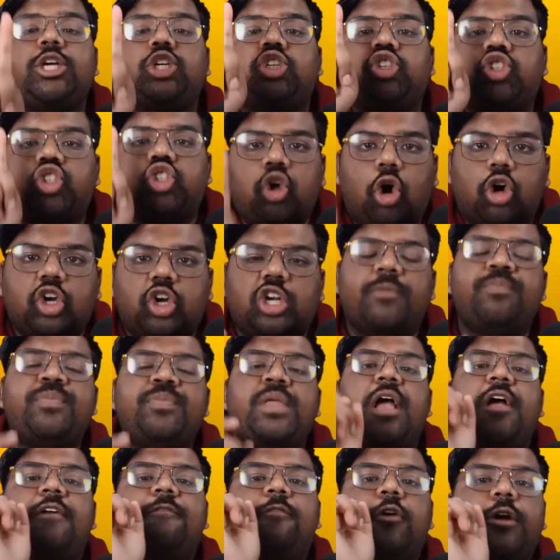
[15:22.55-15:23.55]
short
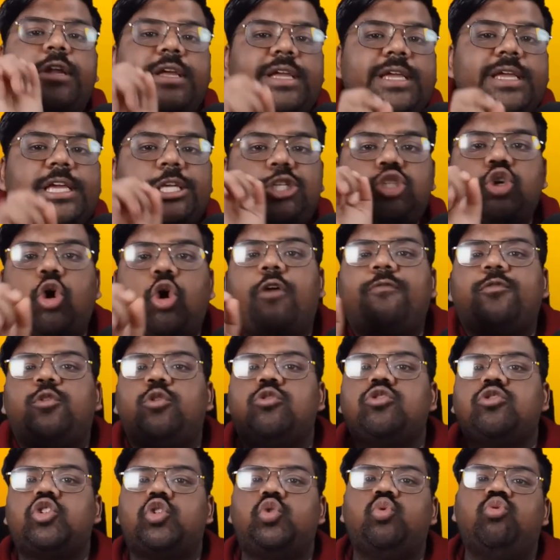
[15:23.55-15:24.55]
for each of
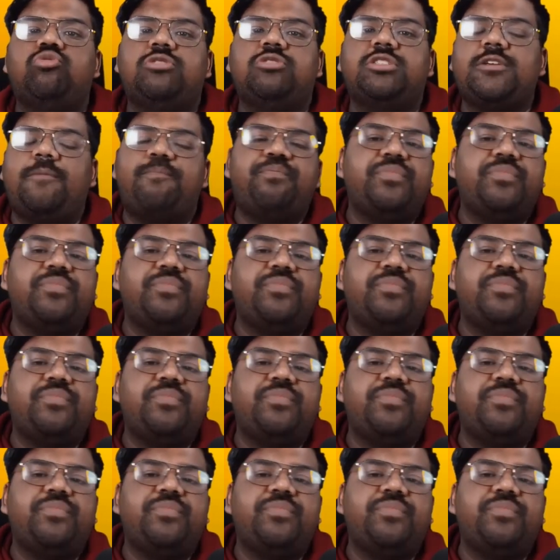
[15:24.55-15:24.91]
those tools.